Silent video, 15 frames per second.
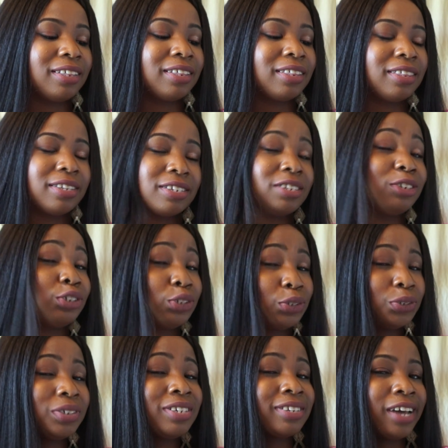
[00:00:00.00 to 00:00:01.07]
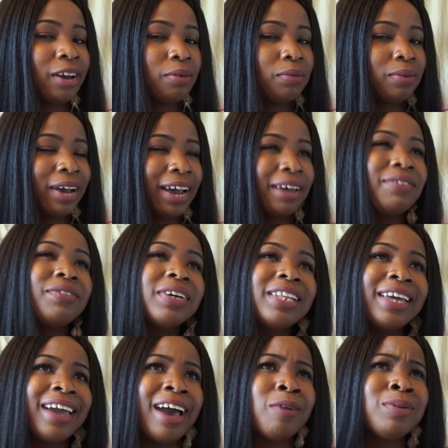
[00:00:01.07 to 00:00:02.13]
this is true because I feel
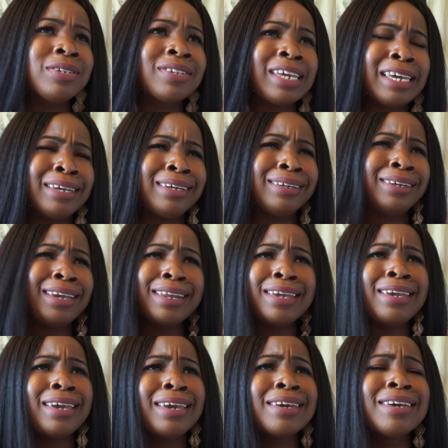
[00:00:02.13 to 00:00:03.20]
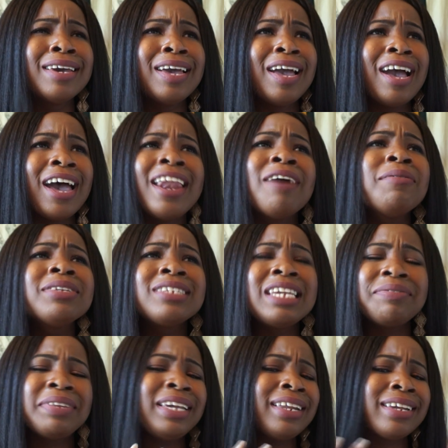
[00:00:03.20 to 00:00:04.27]
like I was eating, and I wasn't
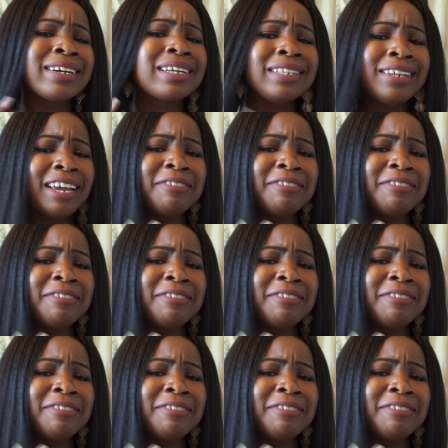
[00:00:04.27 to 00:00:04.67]
even eating clean.